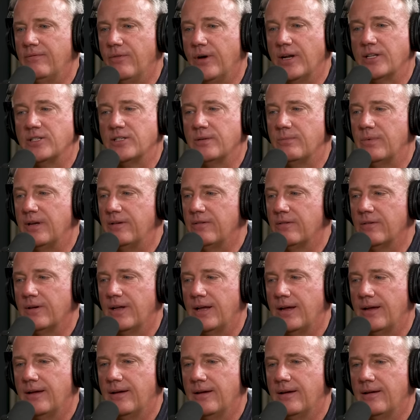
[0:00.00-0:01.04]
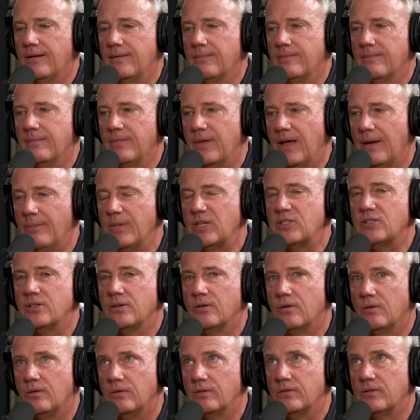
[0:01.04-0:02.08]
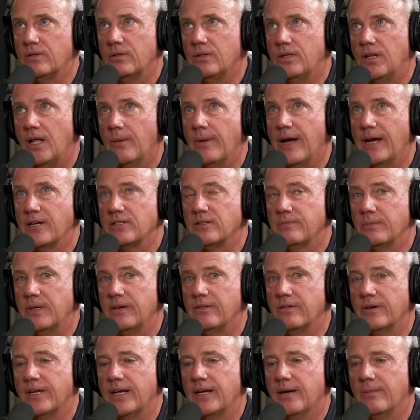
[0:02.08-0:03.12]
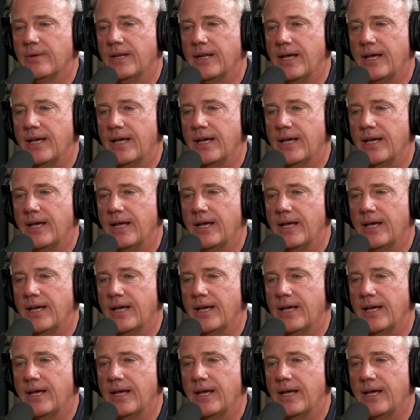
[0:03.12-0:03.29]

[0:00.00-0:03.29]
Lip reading: Friends at Beaver Dam. I miss the old clubhouse at Beaver Dam.